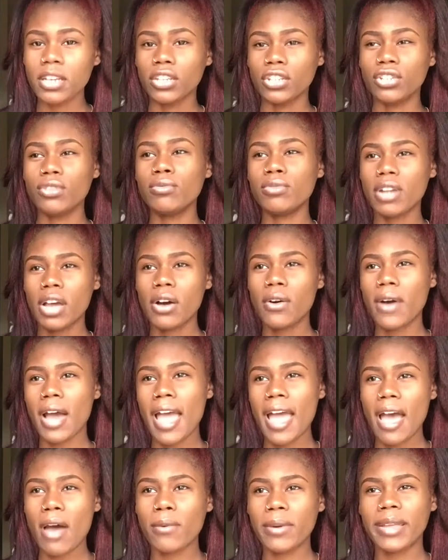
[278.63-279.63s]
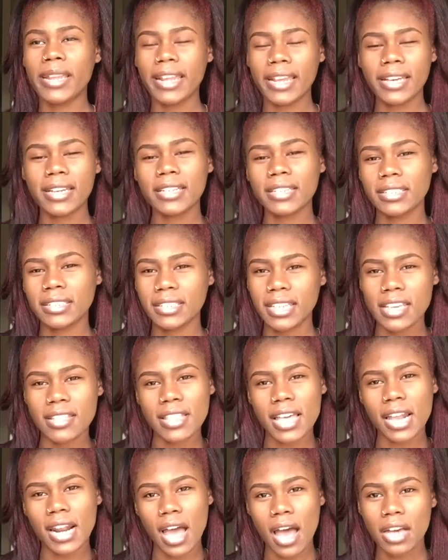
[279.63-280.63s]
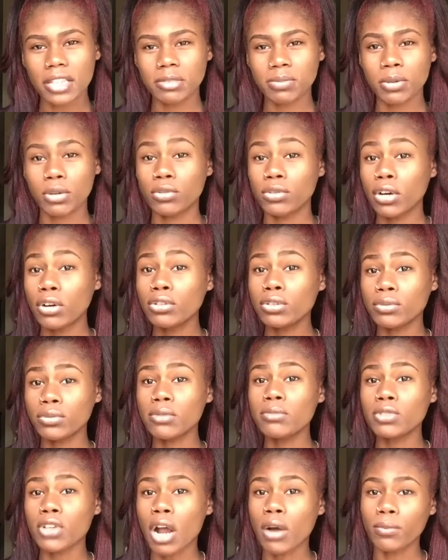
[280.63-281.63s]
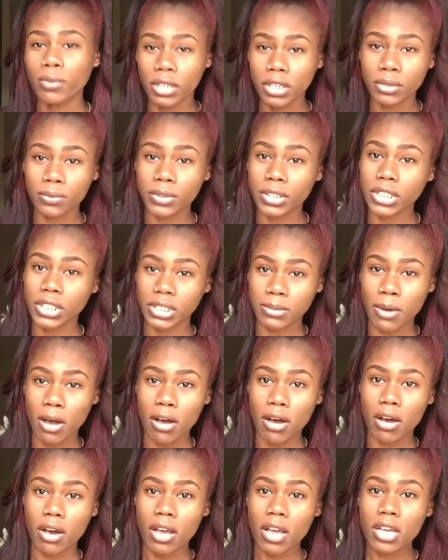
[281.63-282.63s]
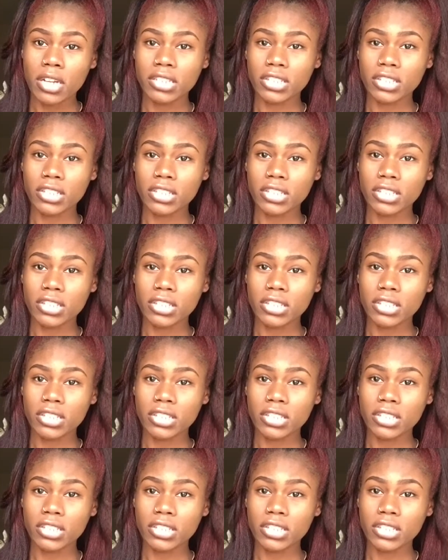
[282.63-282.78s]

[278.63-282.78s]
You know how it is in that hospital. Those rooms are really, really small.